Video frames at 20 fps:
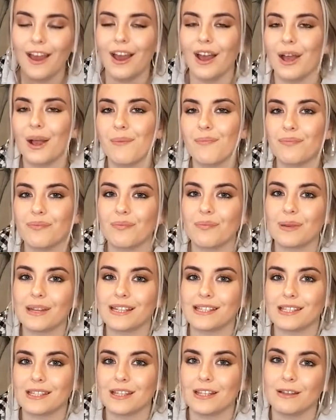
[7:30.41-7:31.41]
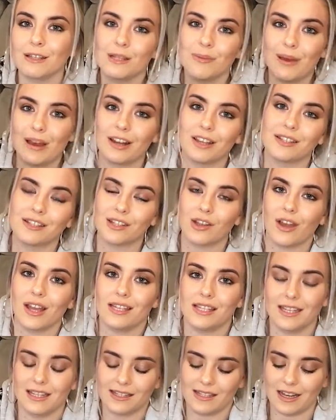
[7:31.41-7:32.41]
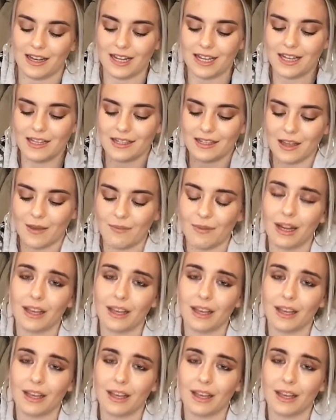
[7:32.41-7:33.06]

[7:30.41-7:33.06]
But it's about, like, a scientist, and he's,